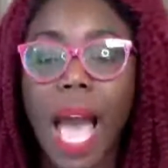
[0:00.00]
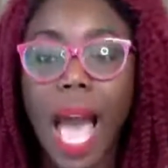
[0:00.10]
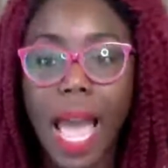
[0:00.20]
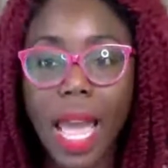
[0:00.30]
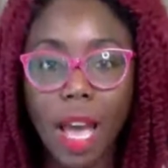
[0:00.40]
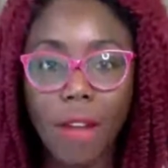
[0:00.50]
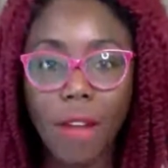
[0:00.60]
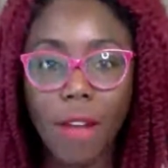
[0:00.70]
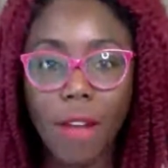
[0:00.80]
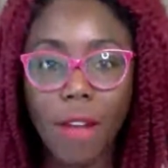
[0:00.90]
I have
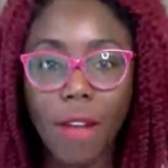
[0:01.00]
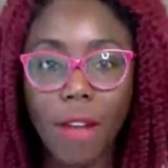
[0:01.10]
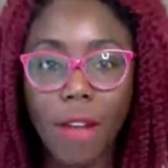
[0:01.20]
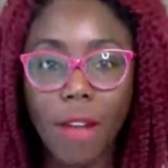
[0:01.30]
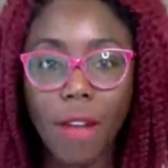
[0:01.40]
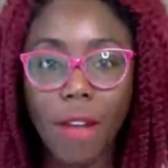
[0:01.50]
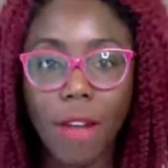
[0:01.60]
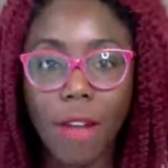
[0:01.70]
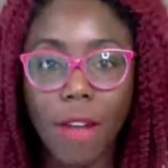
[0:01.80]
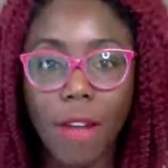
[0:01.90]
realized
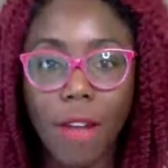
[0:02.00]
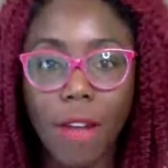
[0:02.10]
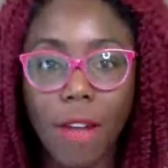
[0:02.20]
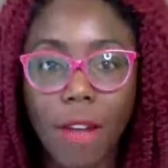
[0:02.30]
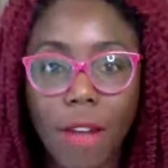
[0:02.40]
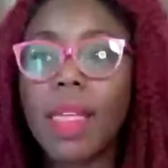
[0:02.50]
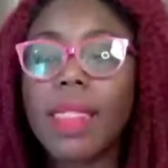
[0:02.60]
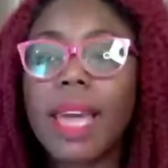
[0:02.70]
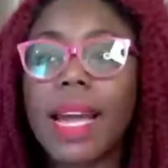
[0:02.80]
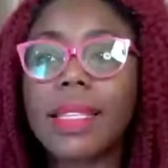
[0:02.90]

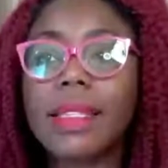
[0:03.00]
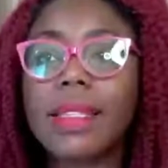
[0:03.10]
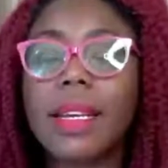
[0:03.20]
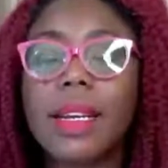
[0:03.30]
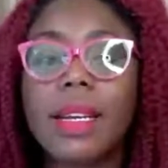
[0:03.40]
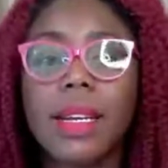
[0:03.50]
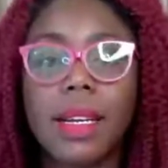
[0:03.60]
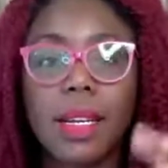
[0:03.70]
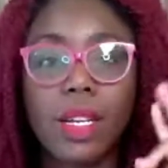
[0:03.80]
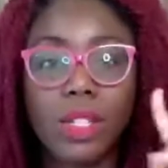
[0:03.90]
that
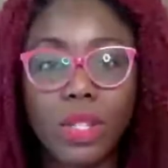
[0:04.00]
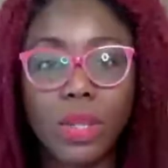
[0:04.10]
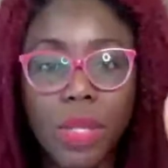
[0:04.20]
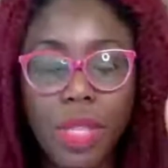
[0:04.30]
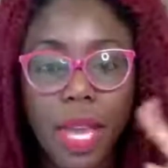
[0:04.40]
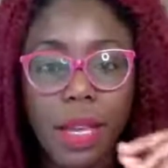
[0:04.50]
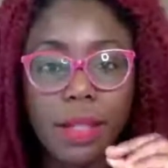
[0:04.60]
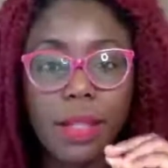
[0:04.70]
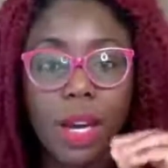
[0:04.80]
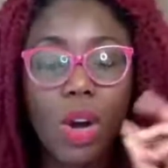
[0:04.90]
two
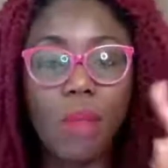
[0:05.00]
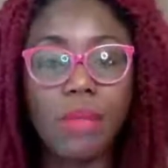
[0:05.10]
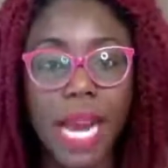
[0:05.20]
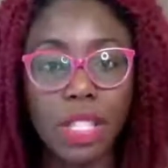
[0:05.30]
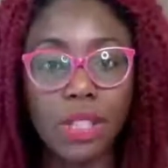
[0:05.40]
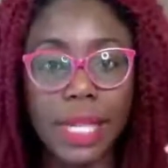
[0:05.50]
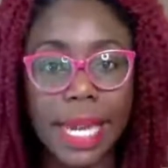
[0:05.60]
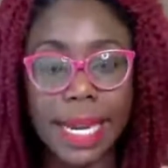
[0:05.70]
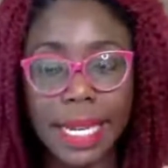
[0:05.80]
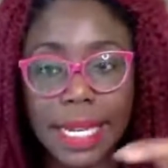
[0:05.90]
things come
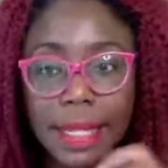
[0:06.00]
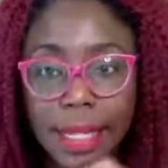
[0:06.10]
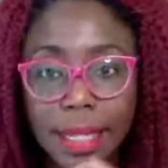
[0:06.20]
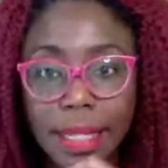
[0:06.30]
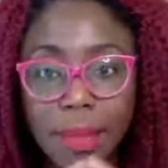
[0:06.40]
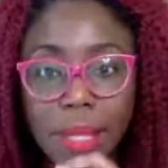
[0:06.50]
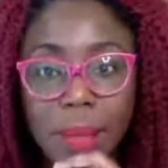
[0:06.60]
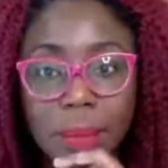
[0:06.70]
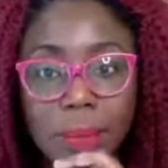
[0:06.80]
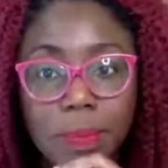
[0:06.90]
naturally and easily to
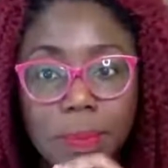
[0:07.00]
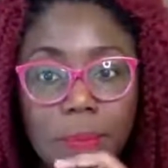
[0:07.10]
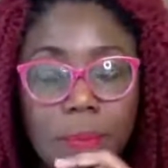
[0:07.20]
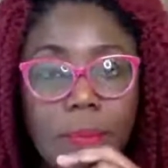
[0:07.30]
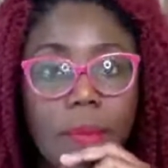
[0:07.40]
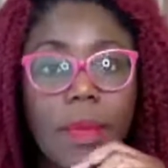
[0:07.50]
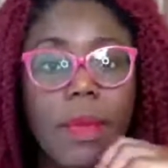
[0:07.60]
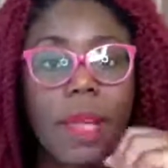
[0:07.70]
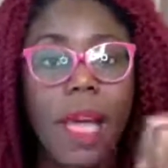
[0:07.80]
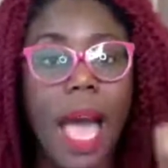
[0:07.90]
me.
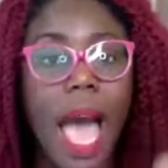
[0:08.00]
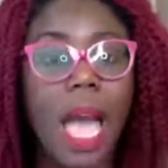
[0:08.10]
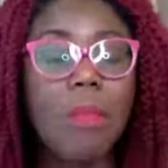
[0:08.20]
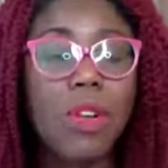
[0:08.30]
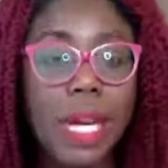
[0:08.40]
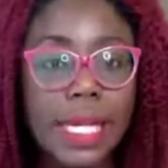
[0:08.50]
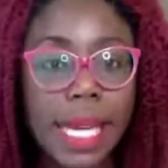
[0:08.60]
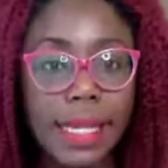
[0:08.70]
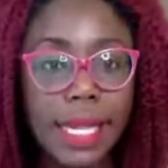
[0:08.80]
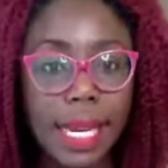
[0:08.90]
I am great
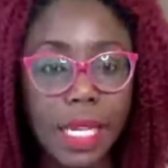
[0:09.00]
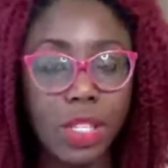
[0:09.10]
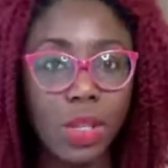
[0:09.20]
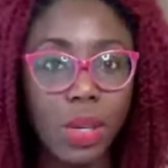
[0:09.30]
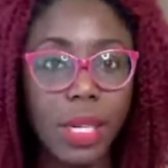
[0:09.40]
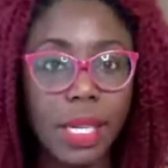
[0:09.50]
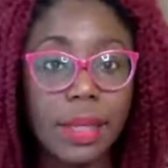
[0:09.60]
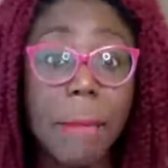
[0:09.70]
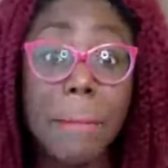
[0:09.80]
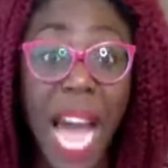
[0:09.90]
at telling
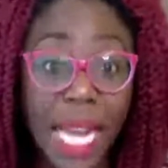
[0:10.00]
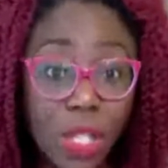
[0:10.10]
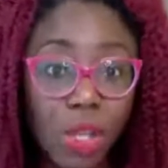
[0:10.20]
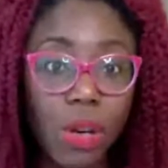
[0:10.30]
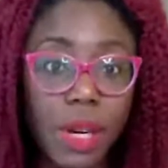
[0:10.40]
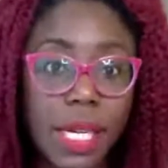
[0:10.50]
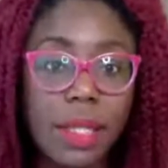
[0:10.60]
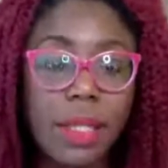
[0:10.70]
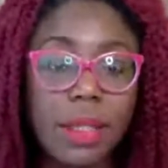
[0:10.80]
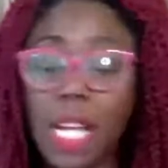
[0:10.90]
stories, my
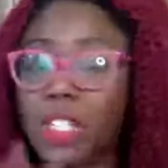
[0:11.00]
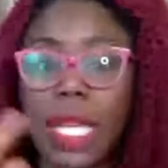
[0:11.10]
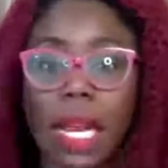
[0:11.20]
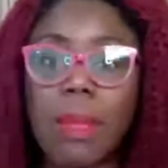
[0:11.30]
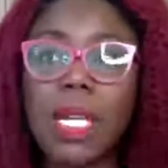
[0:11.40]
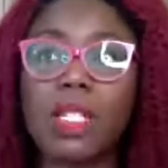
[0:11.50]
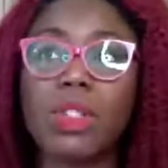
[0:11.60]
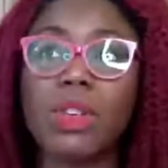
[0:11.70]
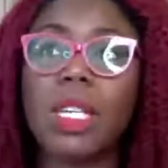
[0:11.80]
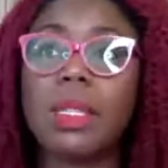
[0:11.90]
stories, not just anybody's
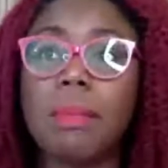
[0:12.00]
stories,